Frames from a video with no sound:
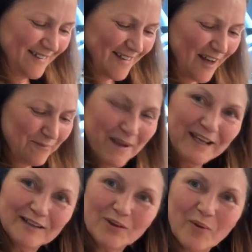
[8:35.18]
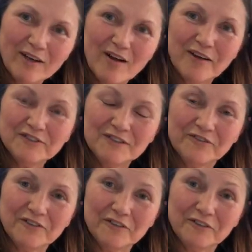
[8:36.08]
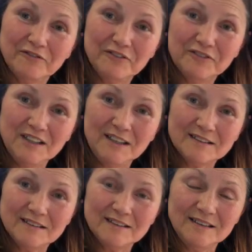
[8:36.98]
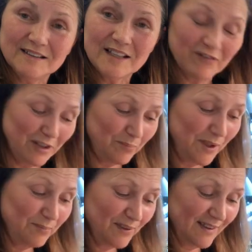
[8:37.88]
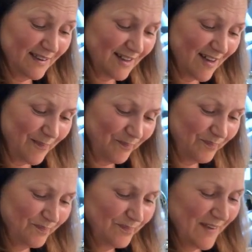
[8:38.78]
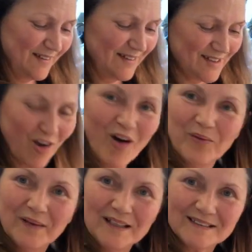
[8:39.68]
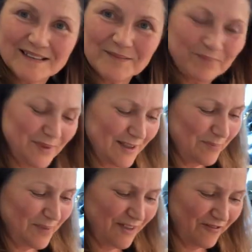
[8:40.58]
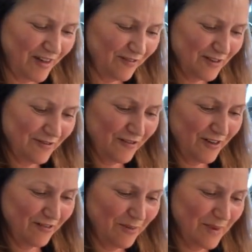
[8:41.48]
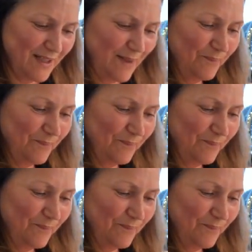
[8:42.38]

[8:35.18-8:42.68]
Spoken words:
I've made it quite often for 50, 60, 70 people at a time. It's always been a big favorite for everybody.